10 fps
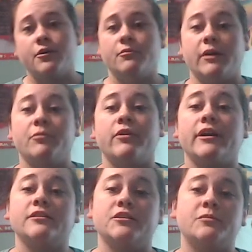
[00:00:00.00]
my
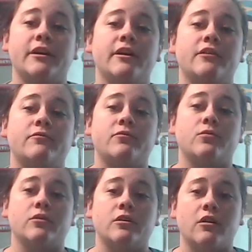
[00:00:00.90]
practice pad
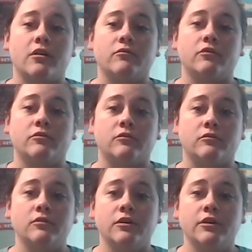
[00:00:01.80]
for our little
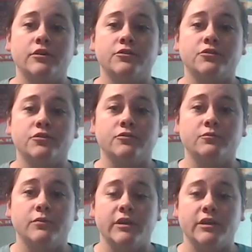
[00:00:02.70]

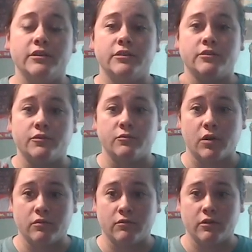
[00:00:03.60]
Zoom meet
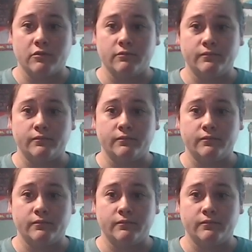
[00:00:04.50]
tomorrow.